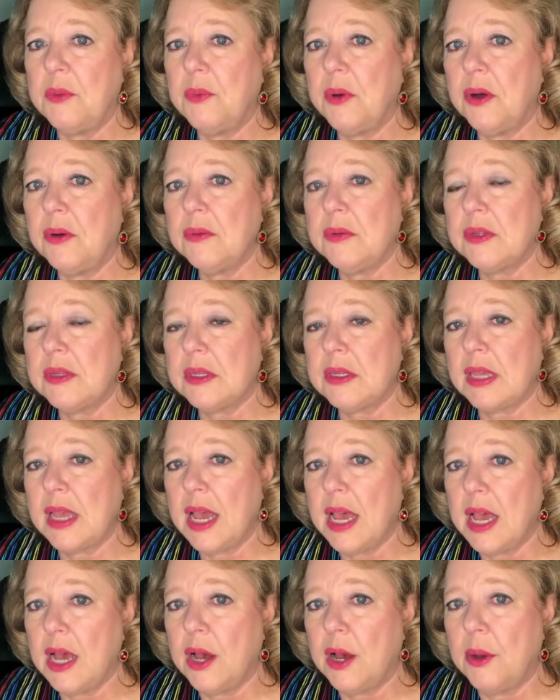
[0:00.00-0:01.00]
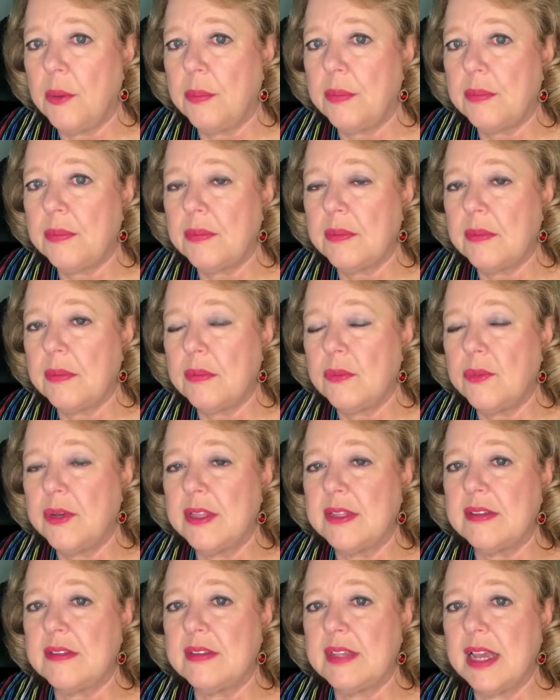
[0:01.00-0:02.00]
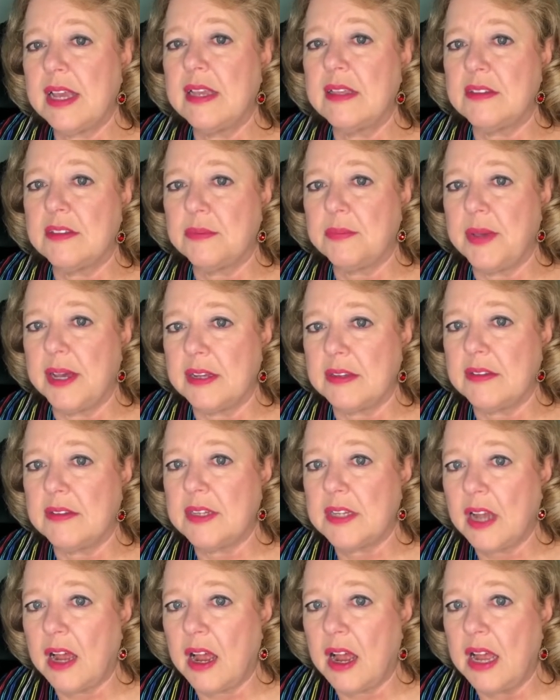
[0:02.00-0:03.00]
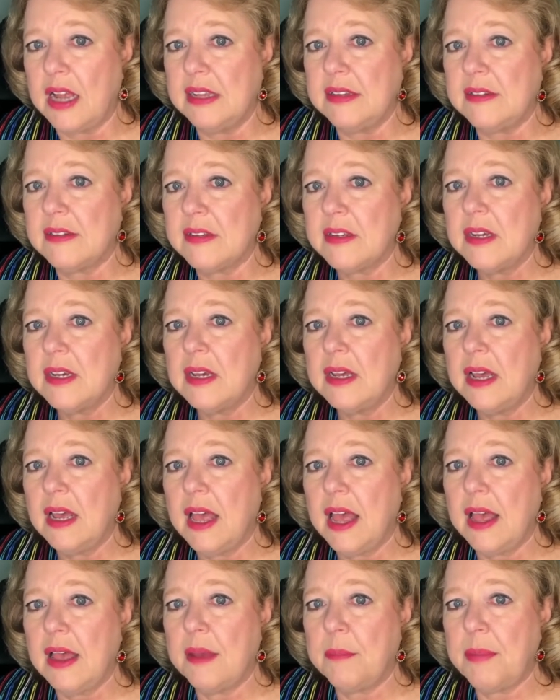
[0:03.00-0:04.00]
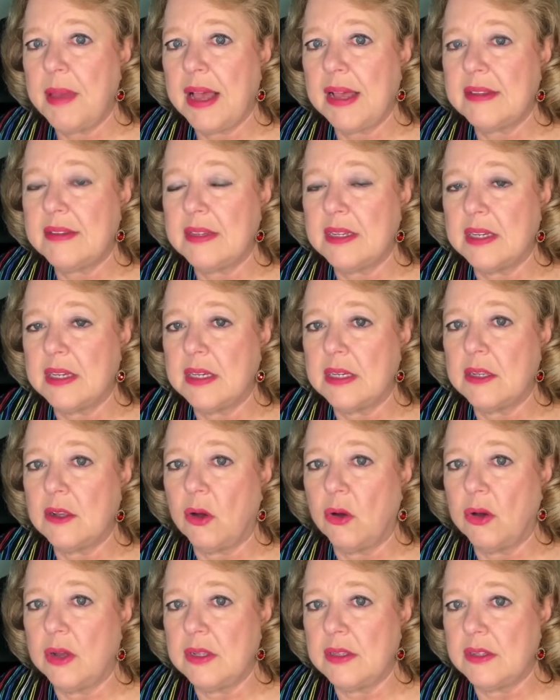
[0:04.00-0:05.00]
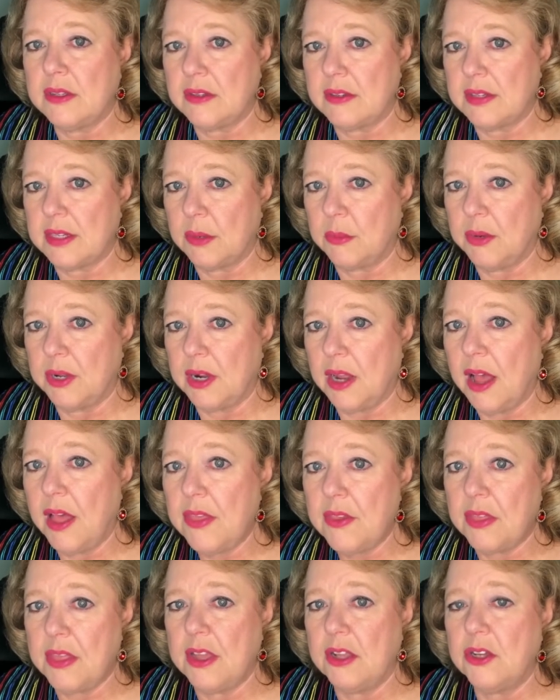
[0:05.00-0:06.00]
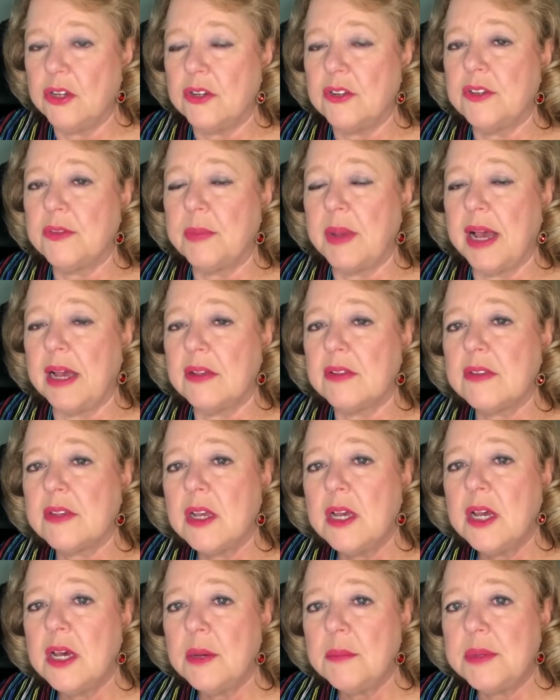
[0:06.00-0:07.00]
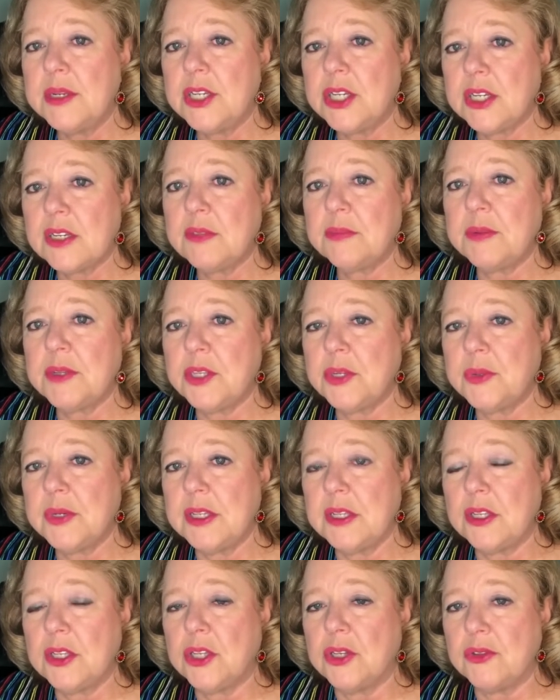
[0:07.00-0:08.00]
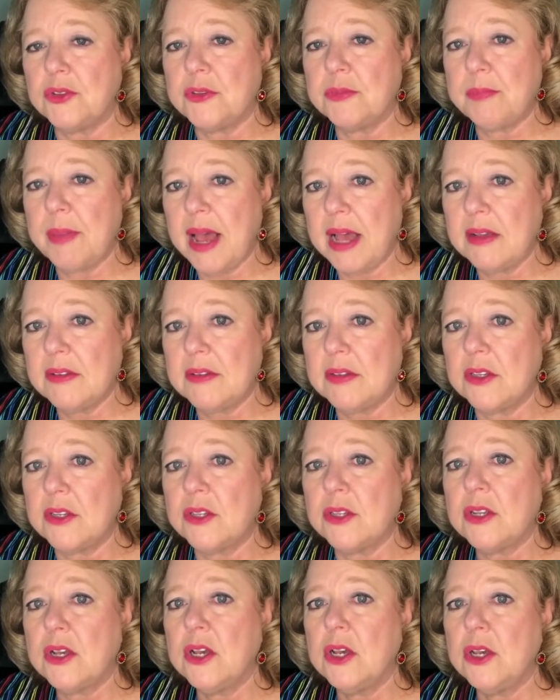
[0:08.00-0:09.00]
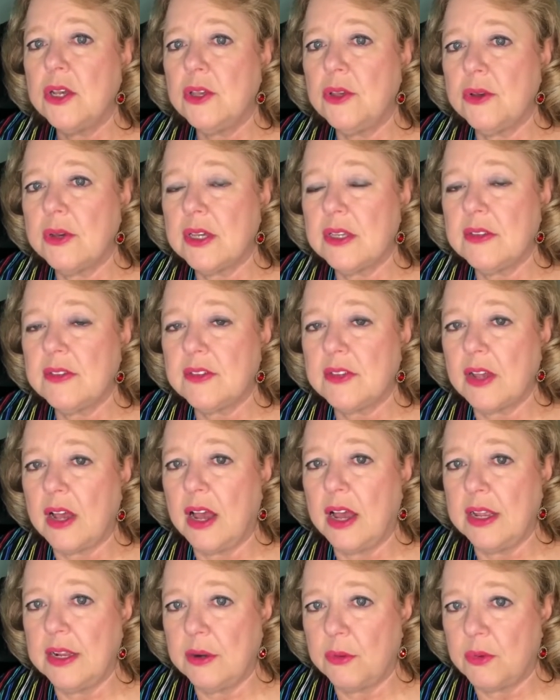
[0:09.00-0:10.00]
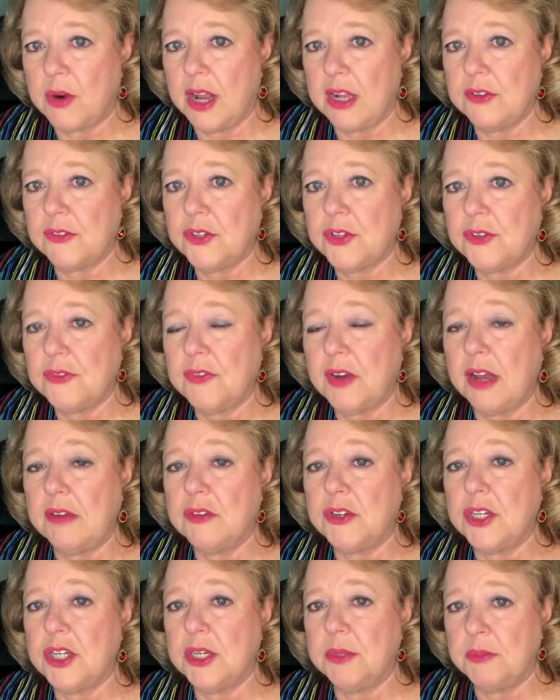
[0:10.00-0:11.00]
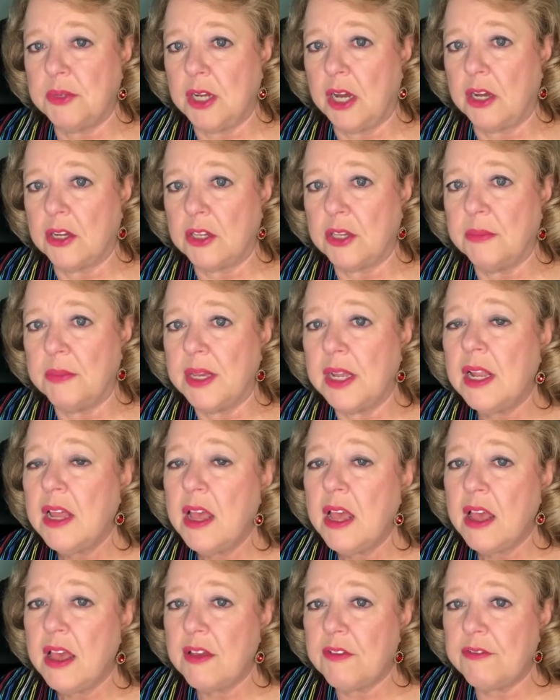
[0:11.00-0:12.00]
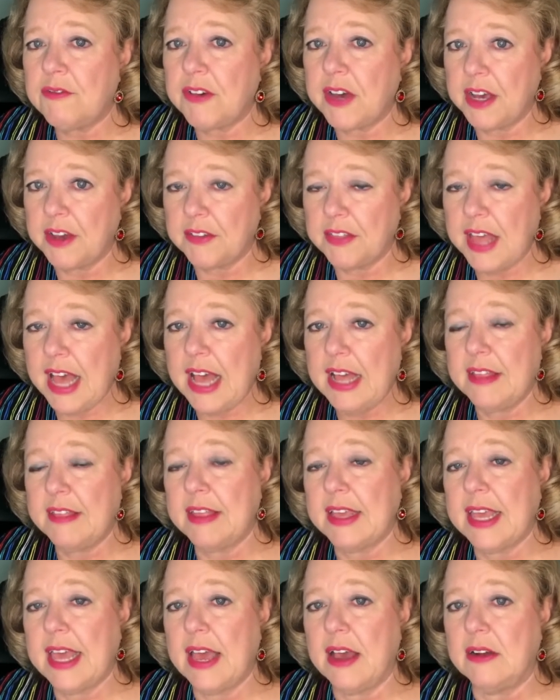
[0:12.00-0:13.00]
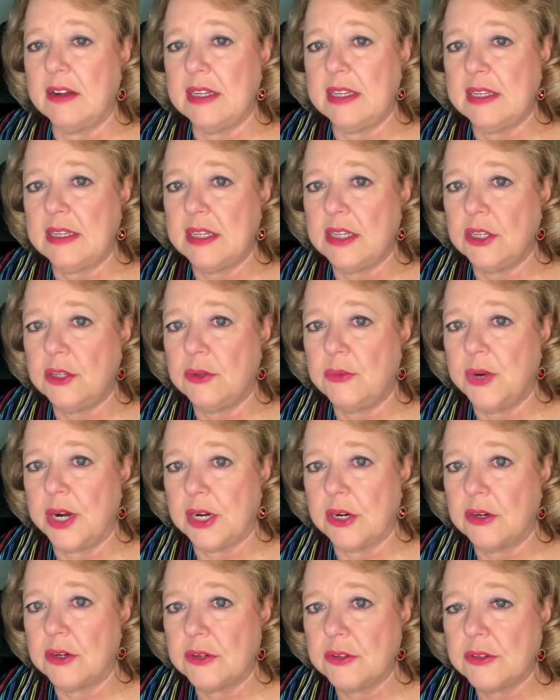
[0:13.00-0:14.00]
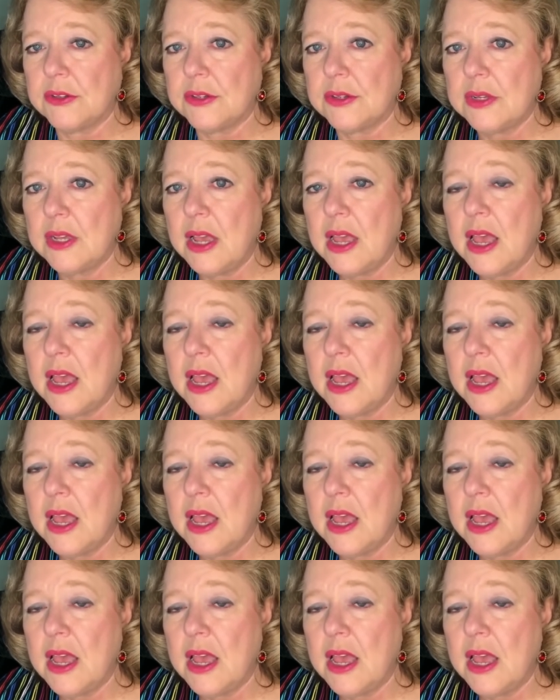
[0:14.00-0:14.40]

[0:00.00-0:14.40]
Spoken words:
won't help when the second spouse dies, passing it on to someone other than your spouse, but just between the two spouses, you can sign a right of survivorship document and file that in the county deed records.